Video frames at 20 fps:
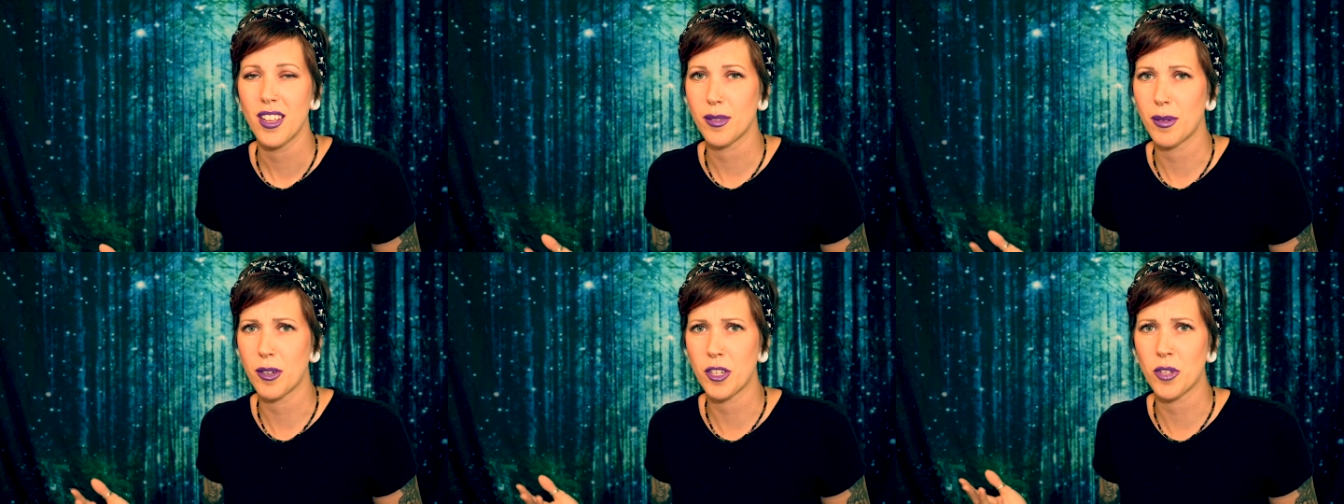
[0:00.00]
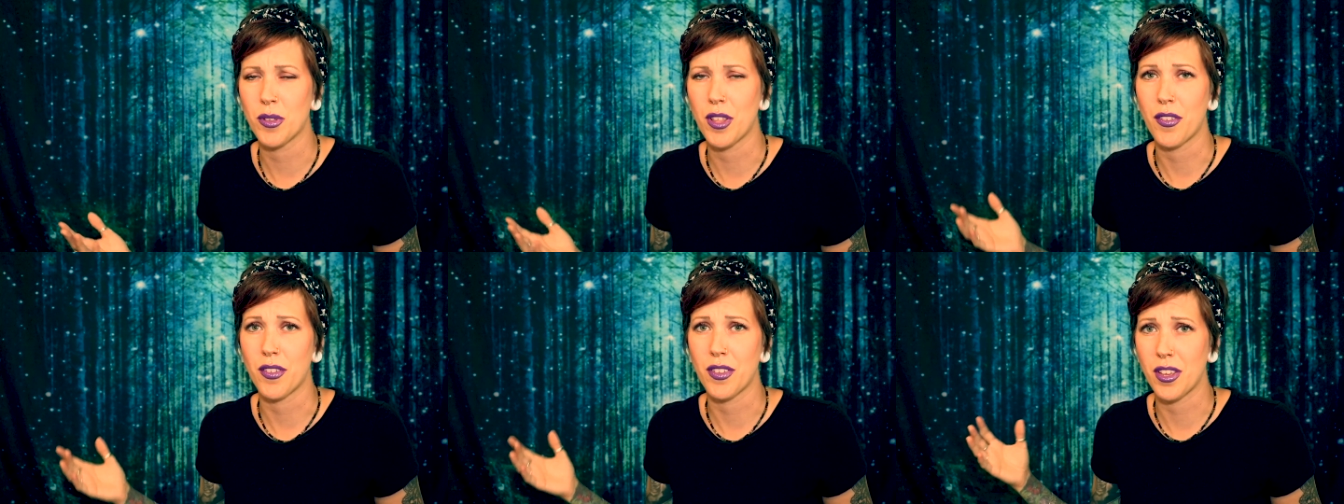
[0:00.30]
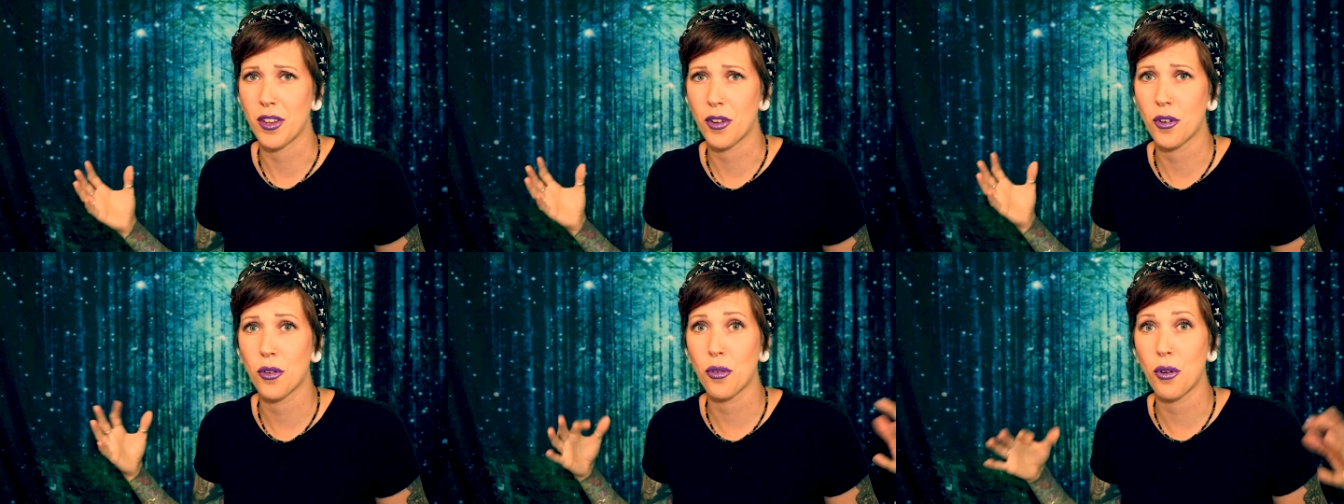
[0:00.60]
especially with
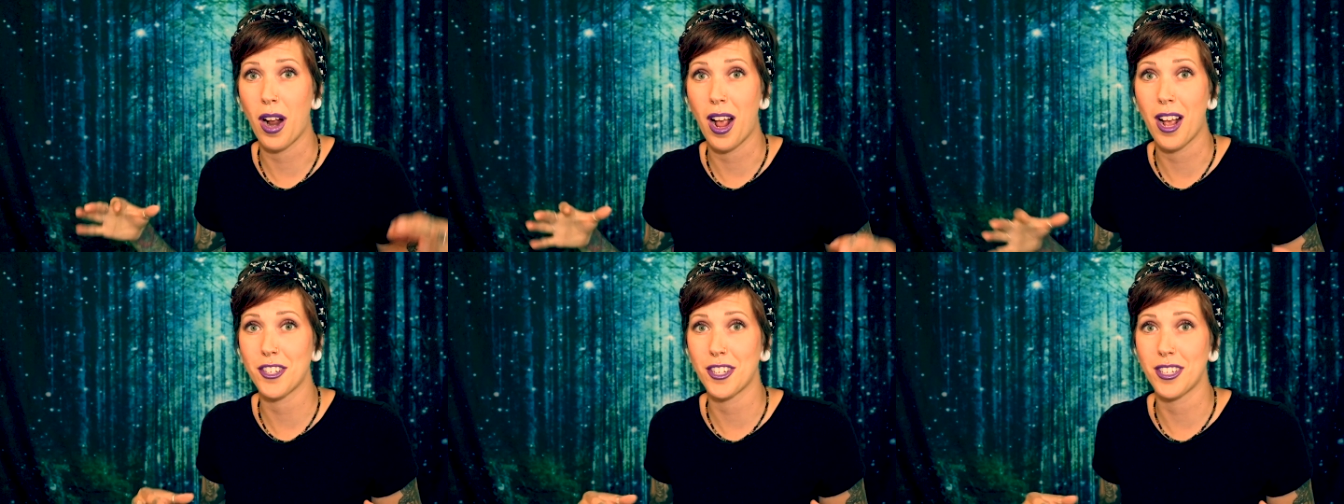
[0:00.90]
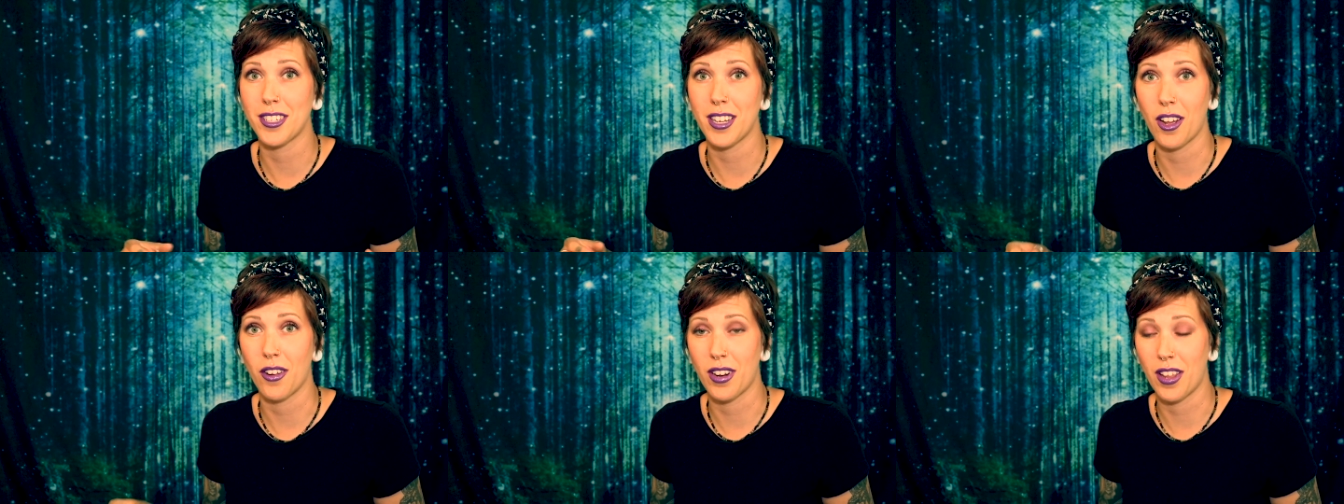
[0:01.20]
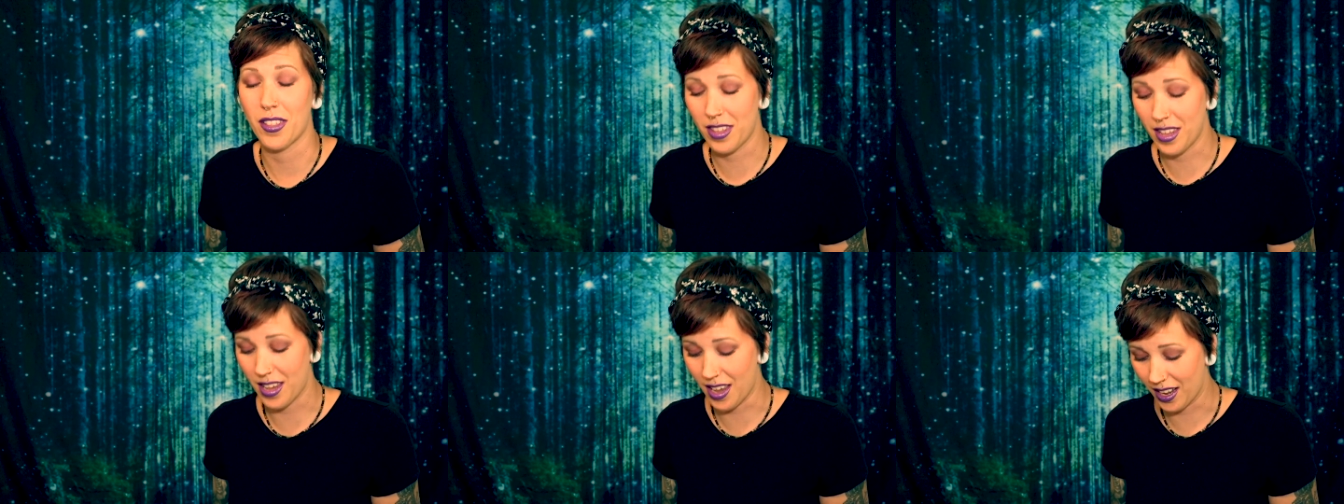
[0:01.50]
everything crashing down
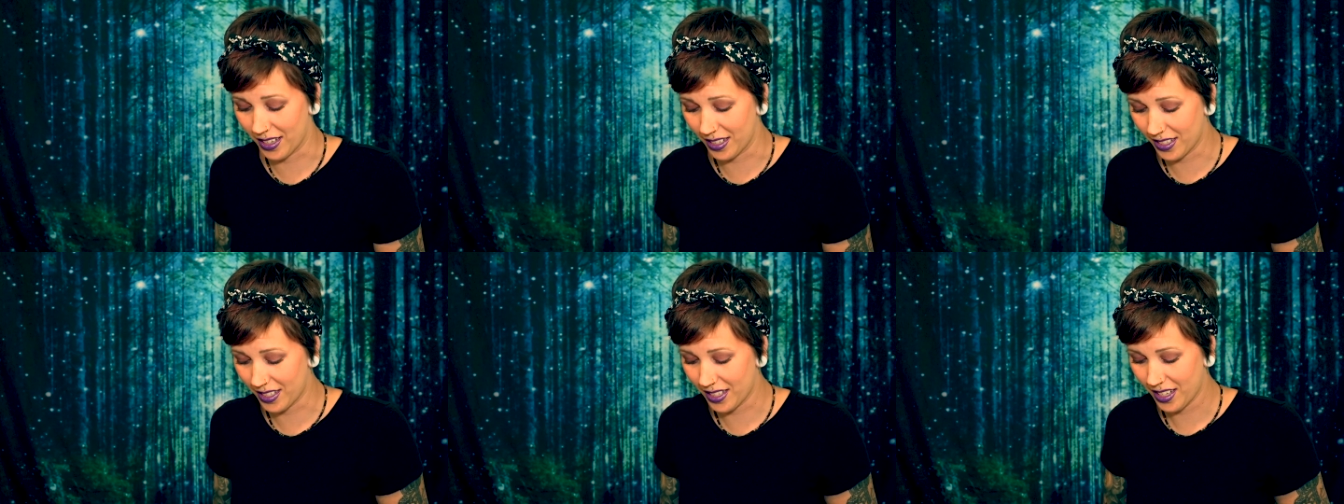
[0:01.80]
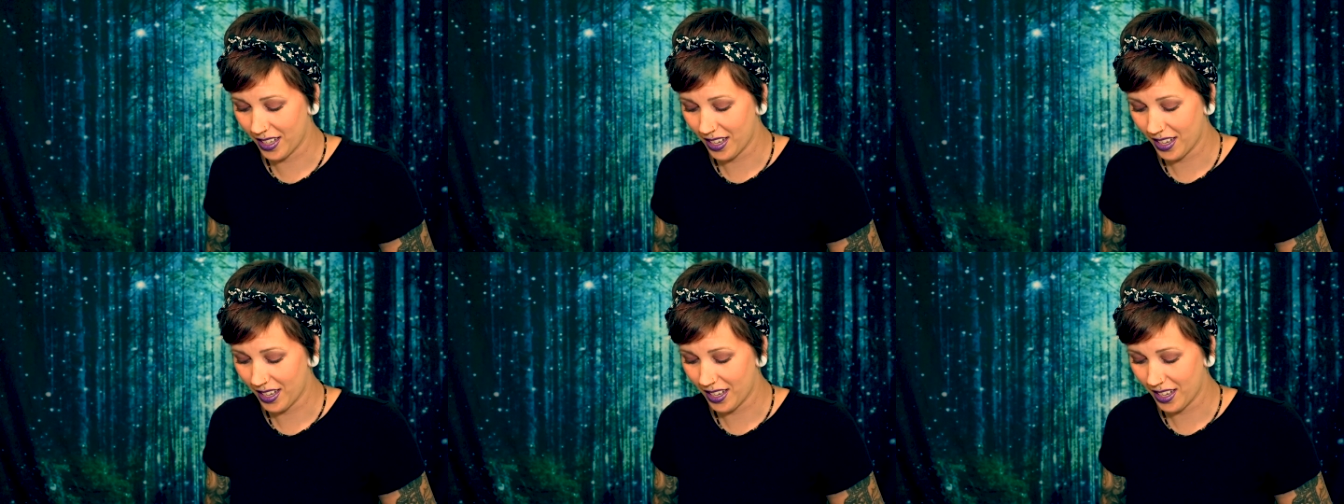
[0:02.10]
at the end.